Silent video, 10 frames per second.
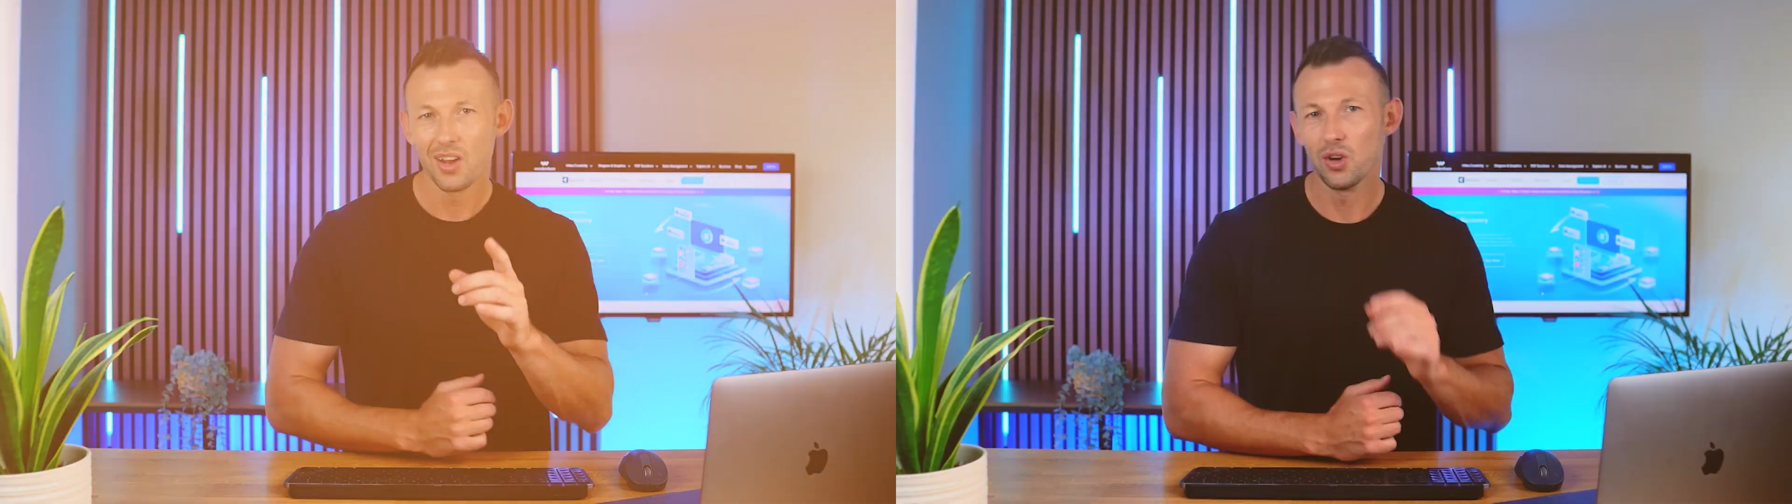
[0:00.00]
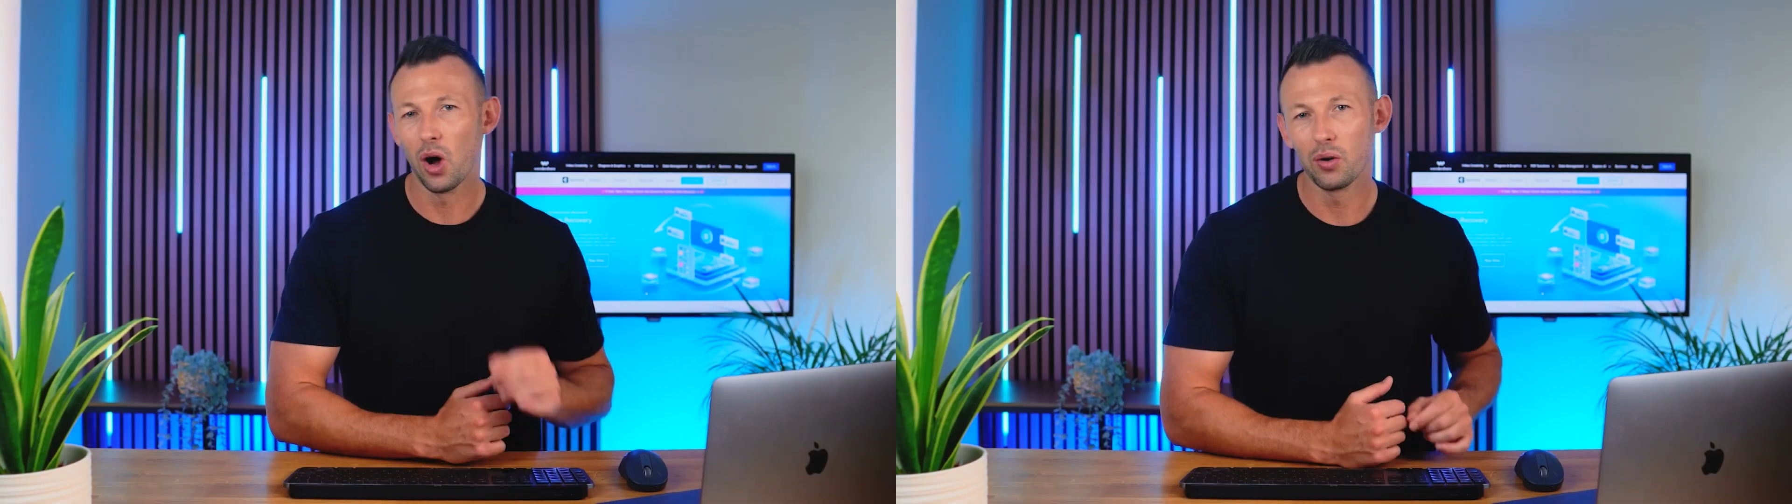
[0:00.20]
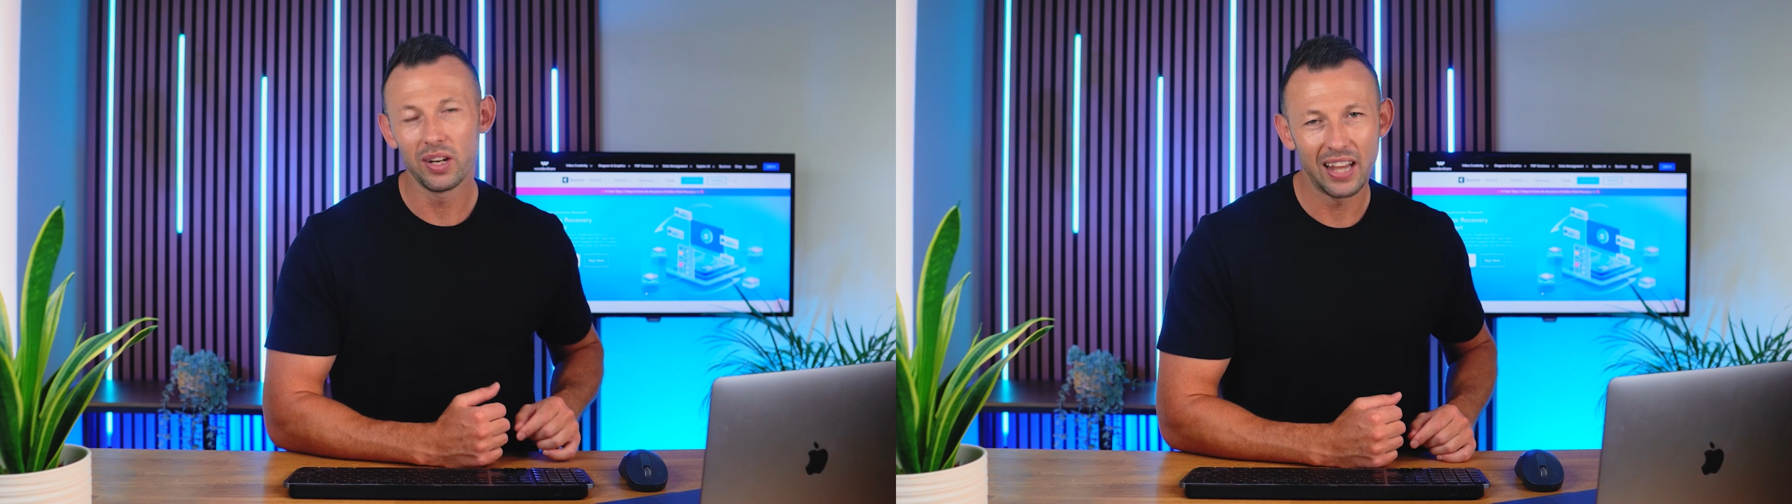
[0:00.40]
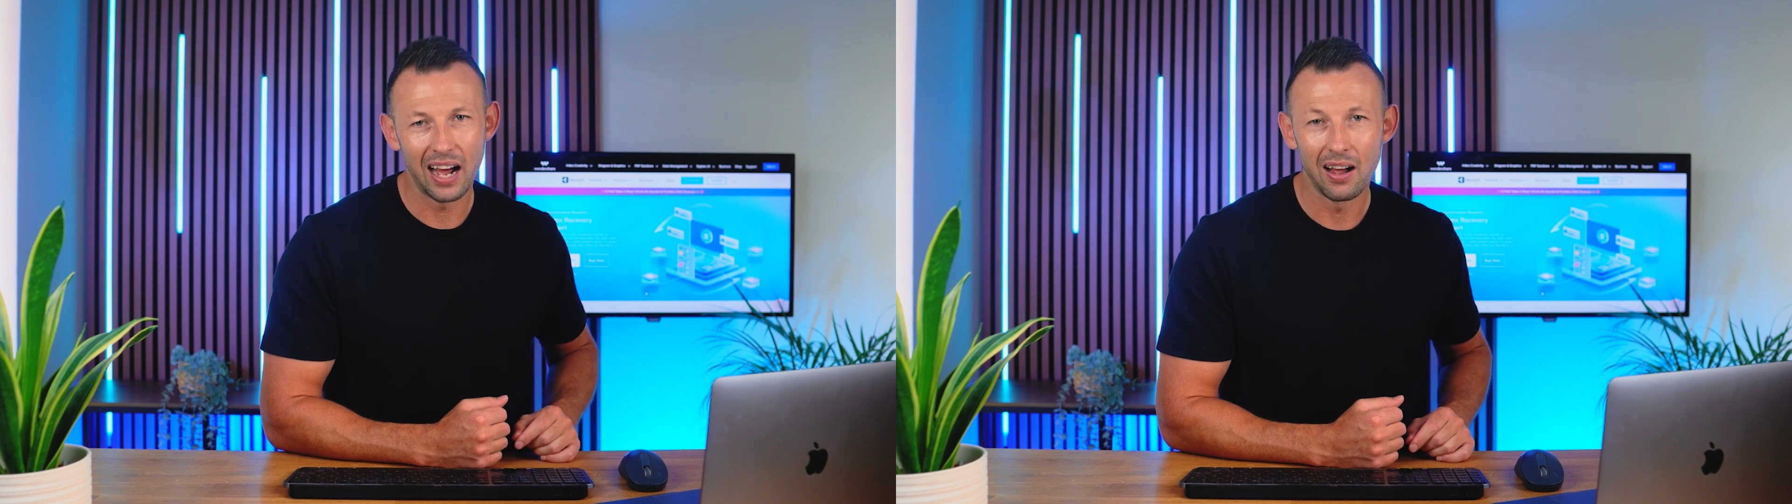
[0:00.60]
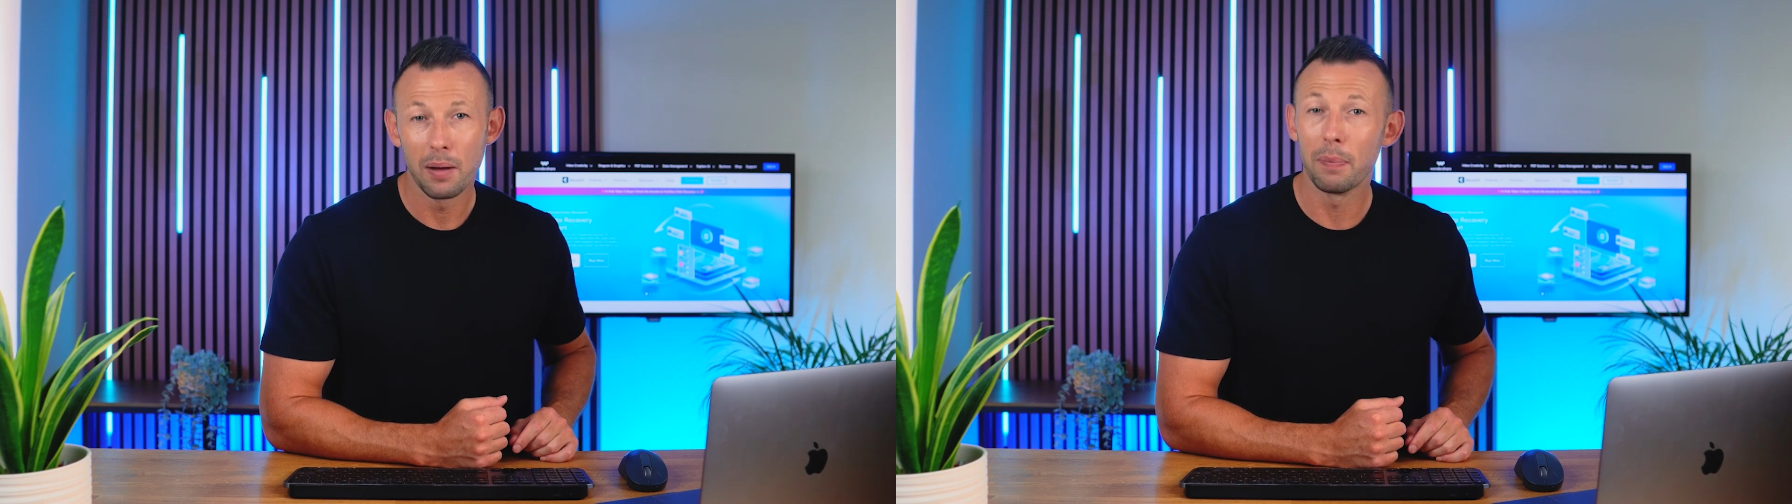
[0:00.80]
Not only
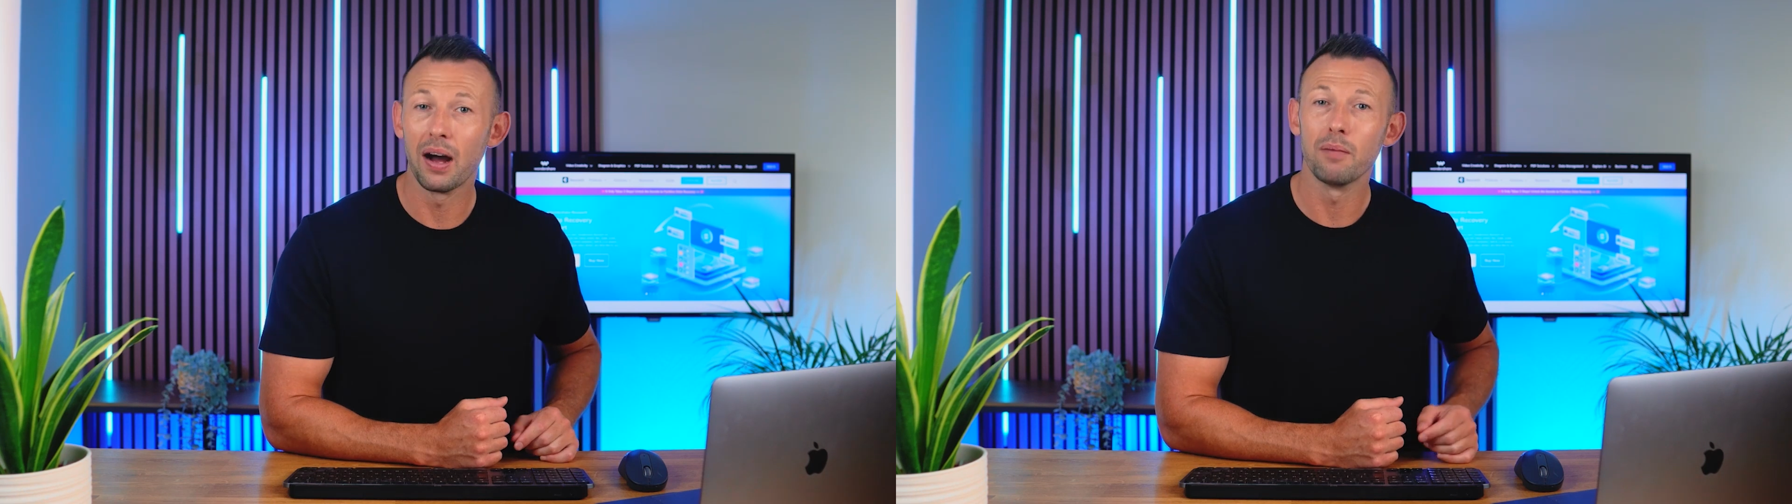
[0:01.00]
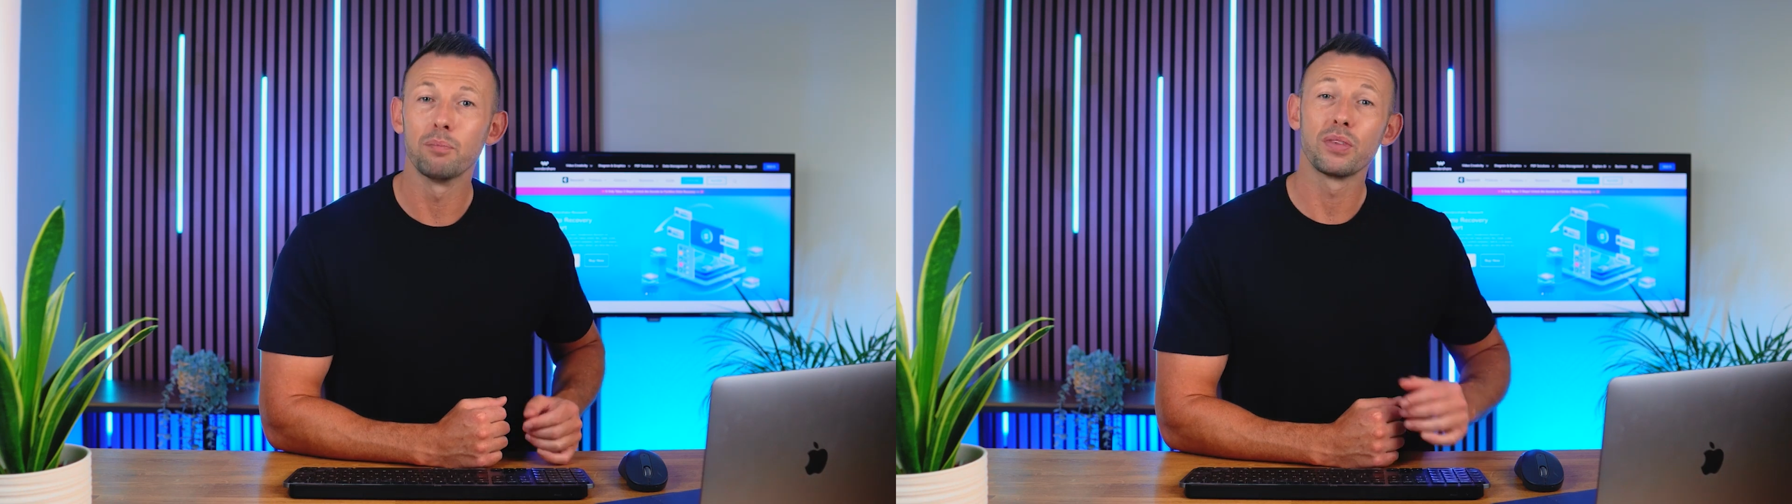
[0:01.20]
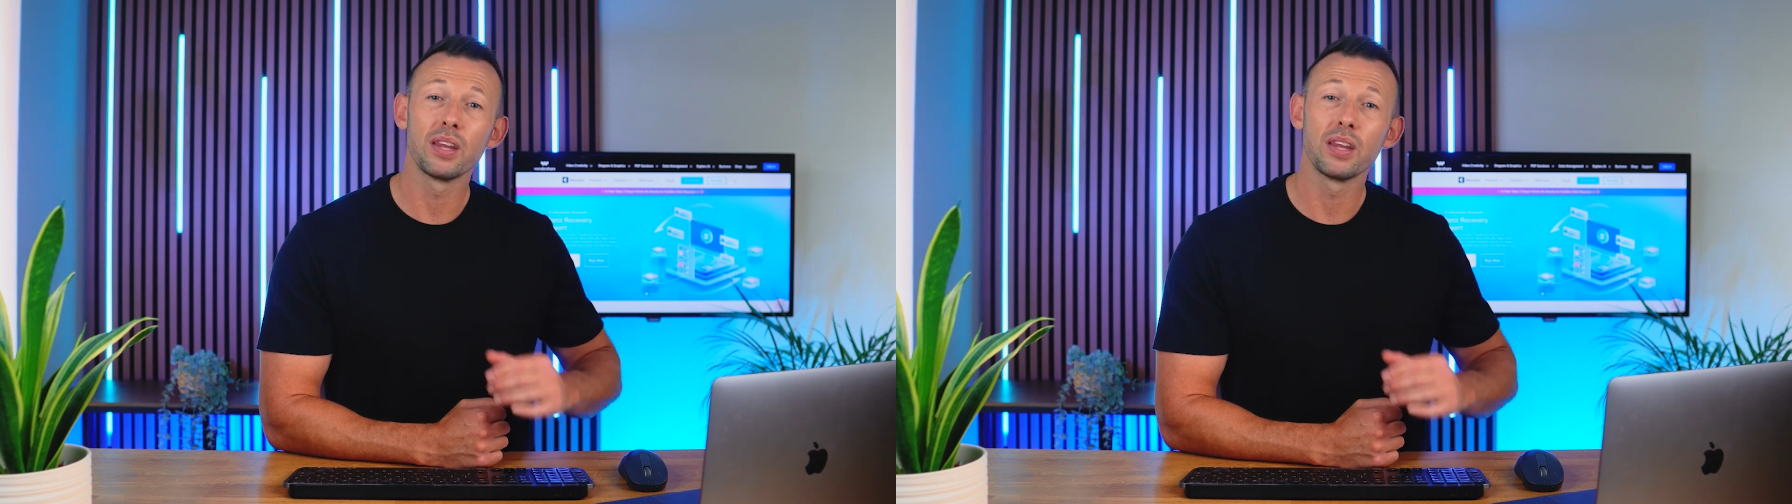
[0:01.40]
that, but